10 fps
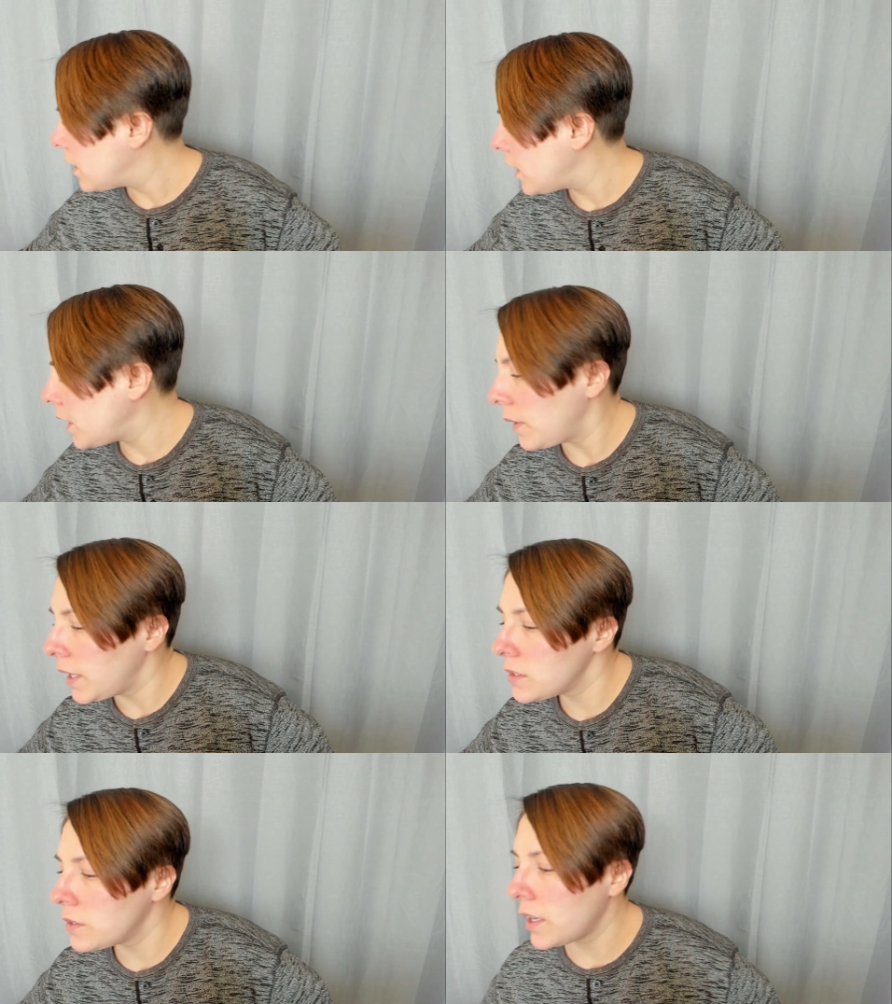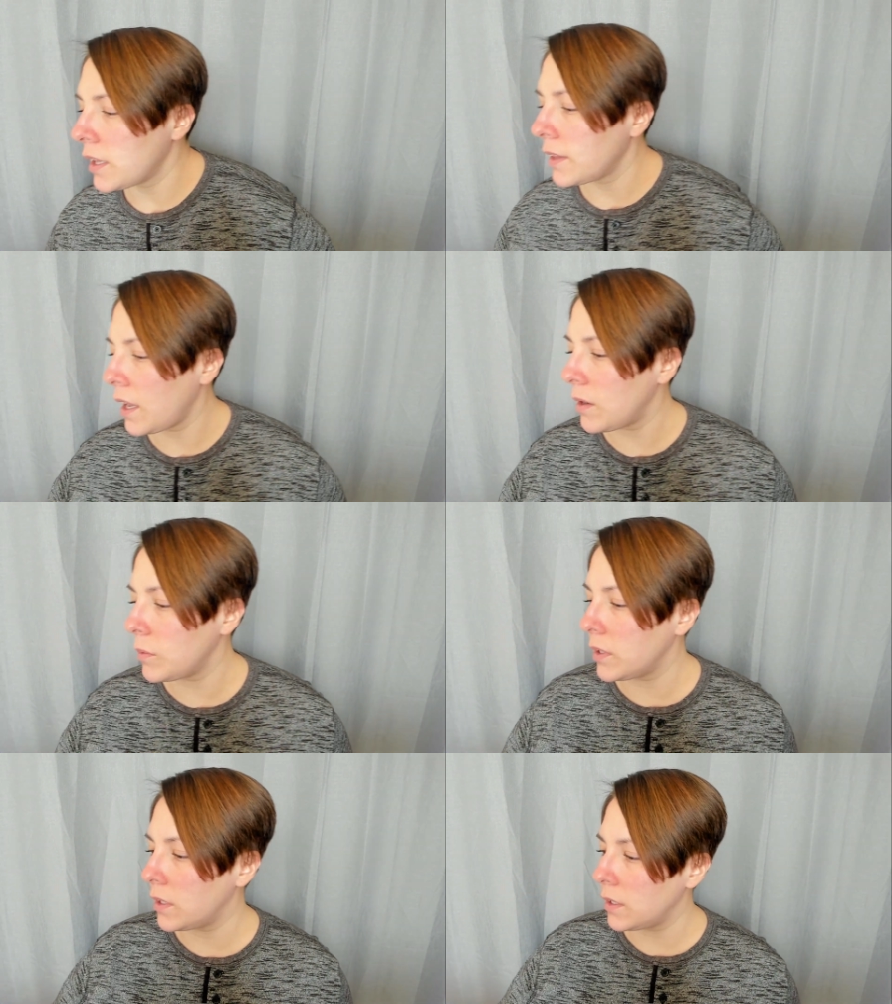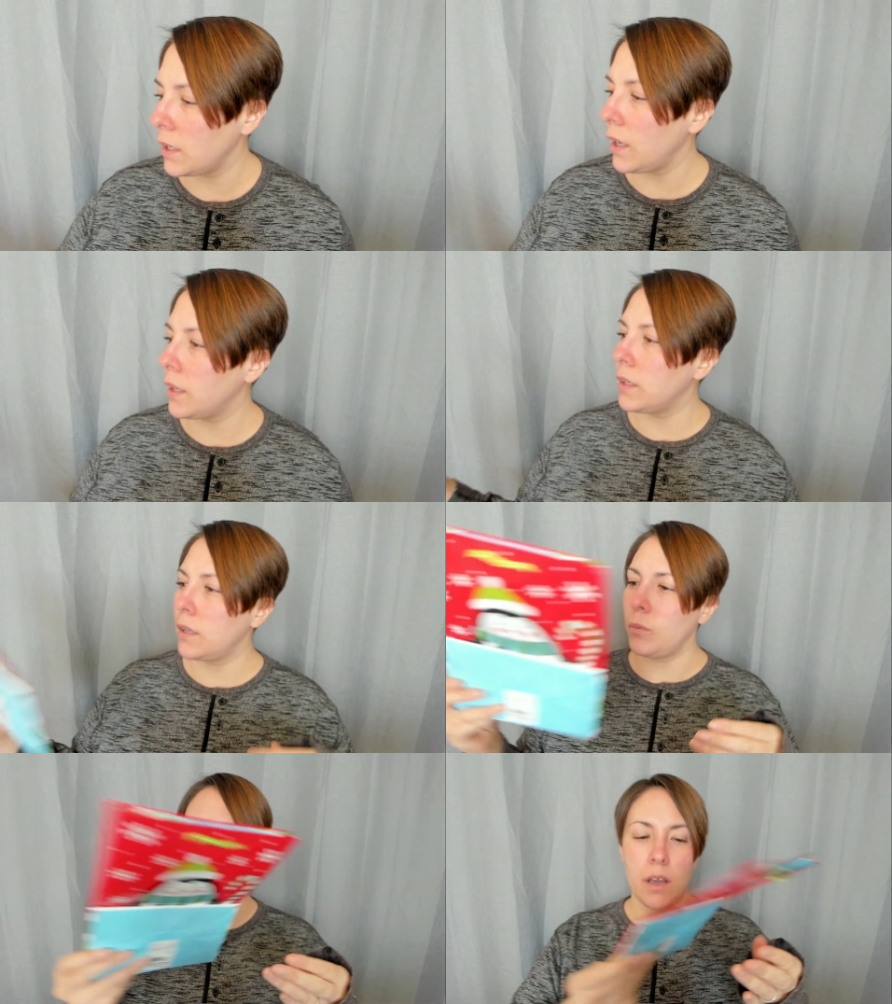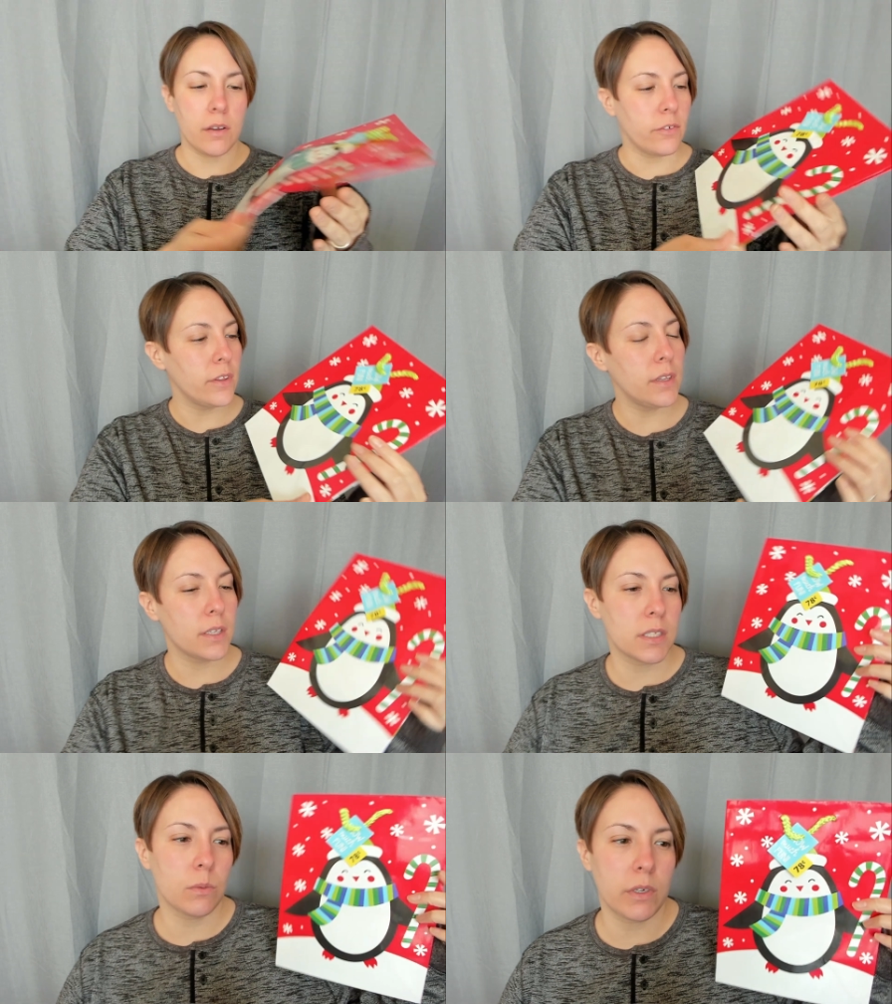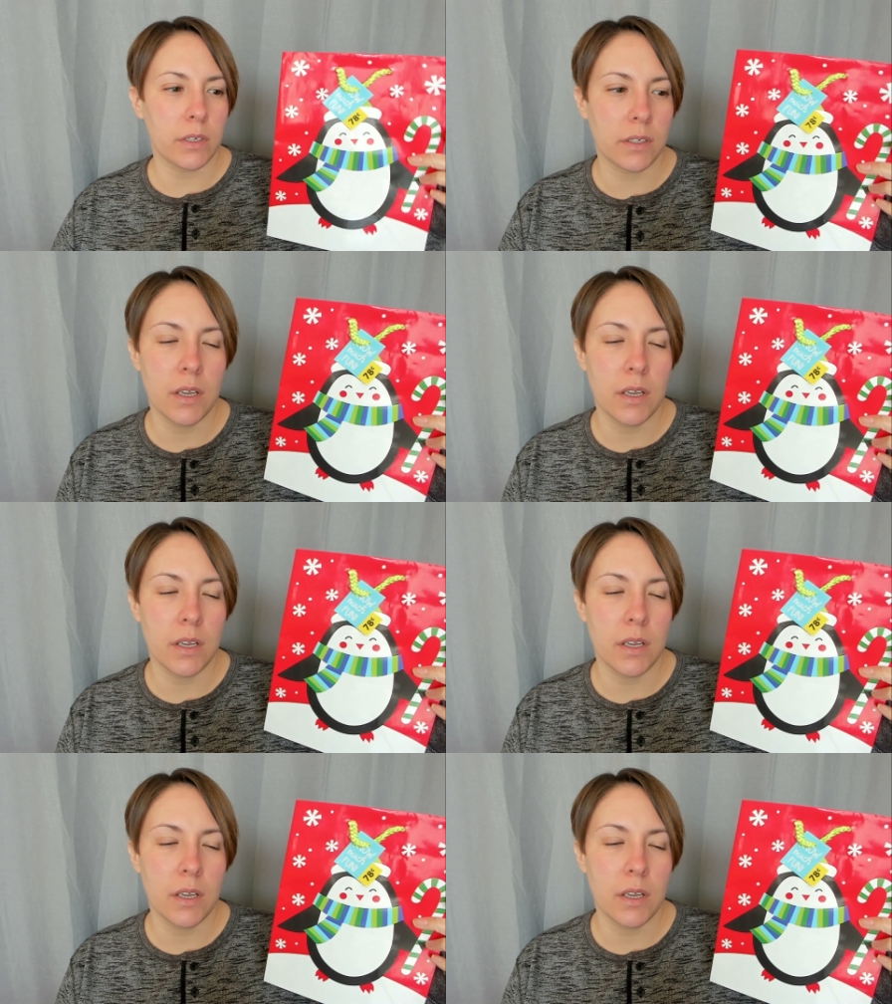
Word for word: Anyway, so I got that one, and then we have this one,